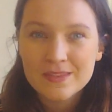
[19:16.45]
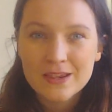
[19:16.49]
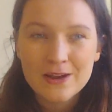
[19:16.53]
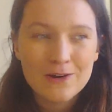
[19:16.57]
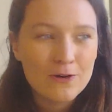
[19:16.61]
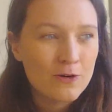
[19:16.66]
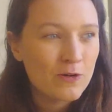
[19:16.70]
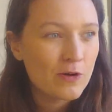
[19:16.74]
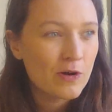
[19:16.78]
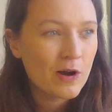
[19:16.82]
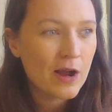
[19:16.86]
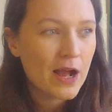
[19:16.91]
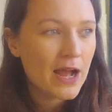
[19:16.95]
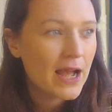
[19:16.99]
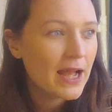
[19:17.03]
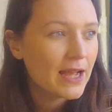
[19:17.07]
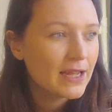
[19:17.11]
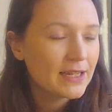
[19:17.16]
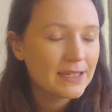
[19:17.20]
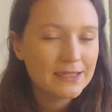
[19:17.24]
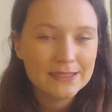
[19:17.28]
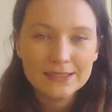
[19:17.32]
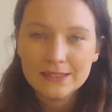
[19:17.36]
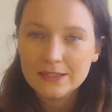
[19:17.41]
or
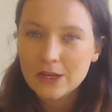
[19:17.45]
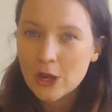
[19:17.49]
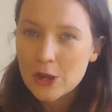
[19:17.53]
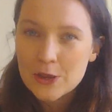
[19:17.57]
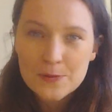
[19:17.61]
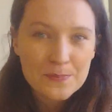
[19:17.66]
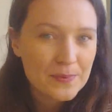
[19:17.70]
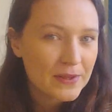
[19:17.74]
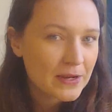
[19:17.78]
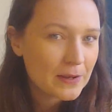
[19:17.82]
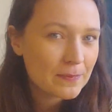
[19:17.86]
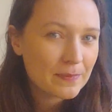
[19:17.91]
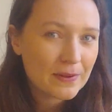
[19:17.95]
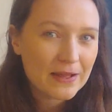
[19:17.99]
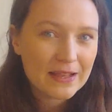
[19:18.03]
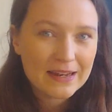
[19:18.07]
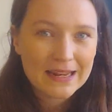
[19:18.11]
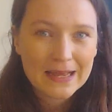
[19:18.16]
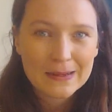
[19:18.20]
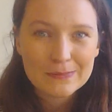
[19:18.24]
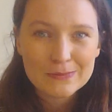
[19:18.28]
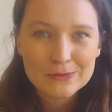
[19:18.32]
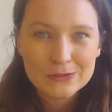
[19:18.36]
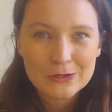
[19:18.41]
open up our
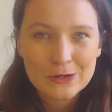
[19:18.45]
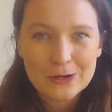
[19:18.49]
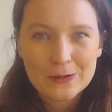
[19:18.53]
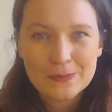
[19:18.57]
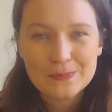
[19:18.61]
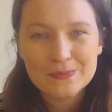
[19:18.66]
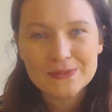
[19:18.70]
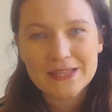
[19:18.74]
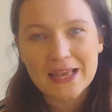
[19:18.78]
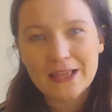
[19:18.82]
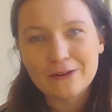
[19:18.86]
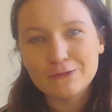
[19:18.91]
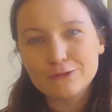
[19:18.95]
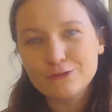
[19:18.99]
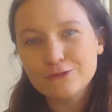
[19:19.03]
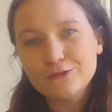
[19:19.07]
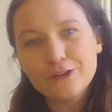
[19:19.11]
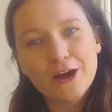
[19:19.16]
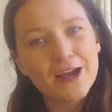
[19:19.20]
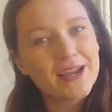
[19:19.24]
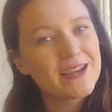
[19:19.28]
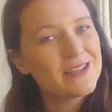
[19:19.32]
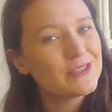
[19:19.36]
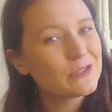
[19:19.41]
laptops and
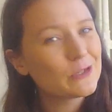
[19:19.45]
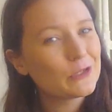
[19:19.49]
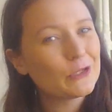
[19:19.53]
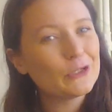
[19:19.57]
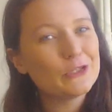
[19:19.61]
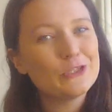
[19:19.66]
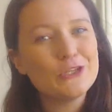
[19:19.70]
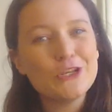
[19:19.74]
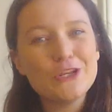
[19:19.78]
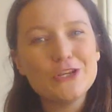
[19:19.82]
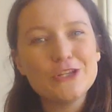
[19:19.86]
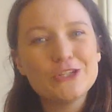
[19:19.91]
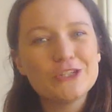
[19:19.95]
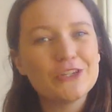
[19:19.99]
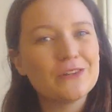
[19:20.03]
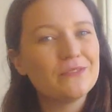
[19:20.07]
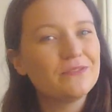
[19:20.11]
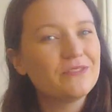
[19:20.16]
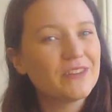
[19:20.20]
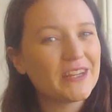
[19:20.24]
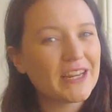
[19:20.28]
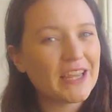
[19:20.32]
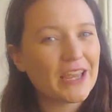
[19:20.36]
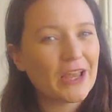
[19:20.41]
find a good YouTube
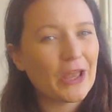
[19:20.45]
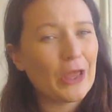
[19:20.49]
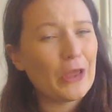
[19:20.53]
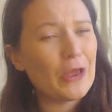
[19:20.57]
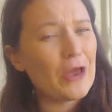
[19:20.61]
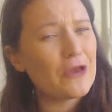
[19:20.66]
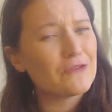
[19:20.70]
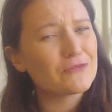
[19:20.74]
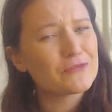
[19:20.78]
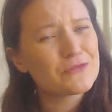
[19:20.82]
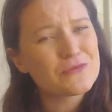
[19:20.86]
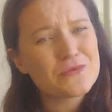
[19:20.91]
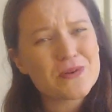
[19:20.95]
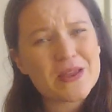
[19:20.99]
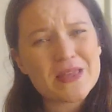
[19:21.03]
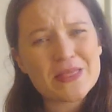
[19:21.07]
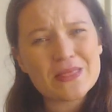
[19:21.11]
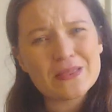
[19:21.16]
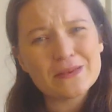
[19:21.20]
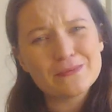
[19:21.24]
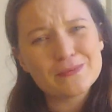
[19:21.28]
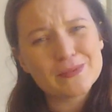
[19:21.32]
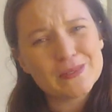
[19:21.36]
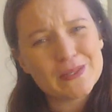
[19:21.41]
video of Queen
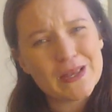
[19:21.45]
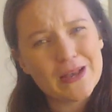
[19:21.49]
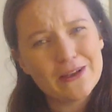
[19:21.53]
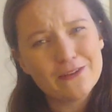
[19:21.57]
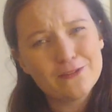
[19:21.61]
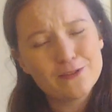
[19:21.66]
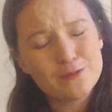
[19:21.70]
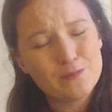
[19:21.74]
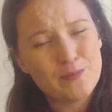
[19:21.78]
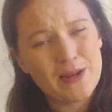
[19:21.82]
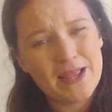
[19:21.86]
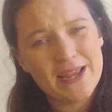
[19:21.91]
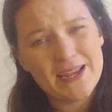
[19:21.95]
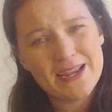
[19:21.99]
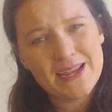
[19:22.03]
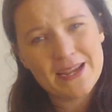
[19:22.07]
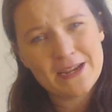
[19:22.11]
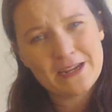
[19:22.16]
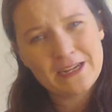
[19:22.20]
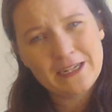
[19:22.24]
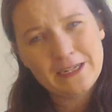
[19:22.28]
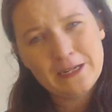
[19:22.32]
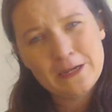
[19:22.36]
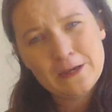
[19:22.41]
themselves
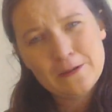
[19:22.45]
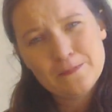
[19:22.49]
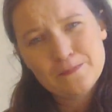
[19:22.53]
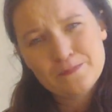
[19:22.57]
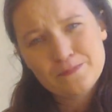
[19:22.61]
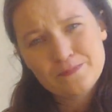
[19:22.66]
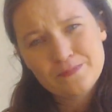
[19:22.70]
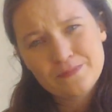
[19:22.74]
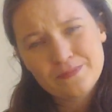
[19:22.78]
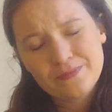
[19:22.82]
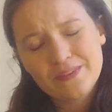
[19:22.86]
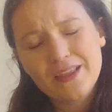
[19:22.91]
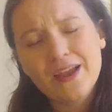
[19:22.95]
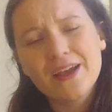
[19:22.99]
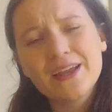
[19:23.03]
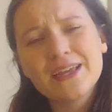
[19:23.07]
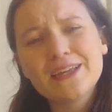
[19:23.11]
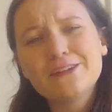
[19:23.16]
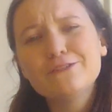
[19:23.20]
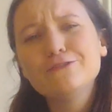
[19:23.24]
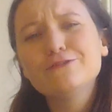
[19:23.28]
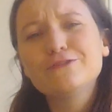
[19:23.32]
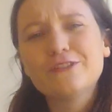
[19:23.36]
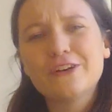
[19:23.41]
playing. I
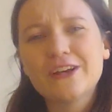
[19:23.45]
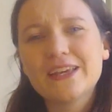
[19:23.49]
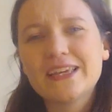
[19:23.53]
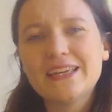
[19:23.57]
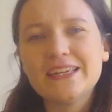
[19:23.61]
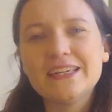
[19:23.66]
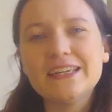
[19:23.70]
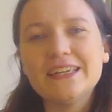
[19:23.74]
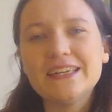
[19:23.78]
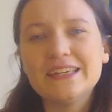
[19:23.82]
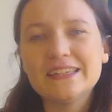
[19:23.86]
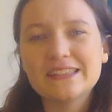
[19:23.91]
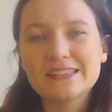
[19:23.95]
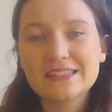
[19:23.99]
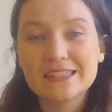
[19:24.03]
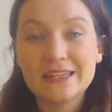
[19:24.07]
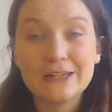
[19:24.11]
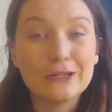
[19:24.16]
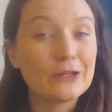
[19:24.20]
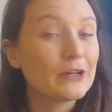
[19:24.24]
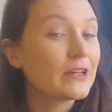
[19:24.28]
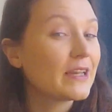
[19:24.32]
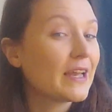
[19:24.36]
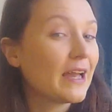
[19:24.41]
invite you to
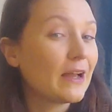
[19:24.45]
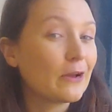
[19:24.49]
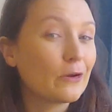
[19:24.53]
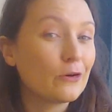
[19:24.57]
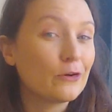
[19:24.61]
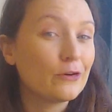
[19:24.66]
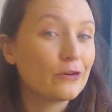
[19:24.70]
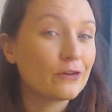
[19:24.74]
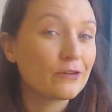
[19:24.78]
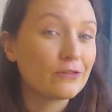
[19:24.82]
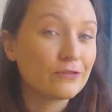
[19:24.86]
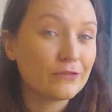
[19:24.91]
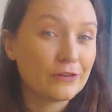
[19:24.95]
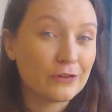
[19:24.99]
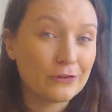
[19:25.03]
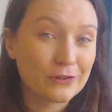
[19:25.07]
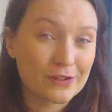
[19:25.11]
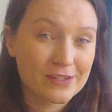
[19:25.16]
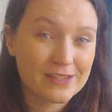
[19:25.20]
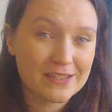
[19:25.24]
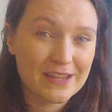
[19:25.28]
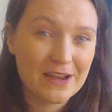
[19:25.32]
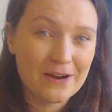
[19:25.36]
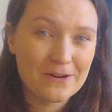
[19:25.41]
look at God for
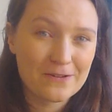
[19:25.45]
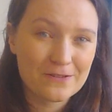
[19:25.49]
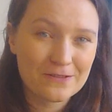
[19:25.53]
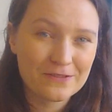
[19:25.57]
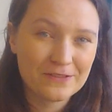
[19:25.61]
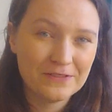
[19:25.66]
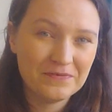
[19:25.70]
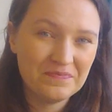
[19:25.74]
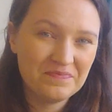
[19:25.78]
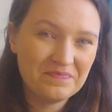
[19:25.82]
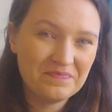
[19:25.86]
yourself.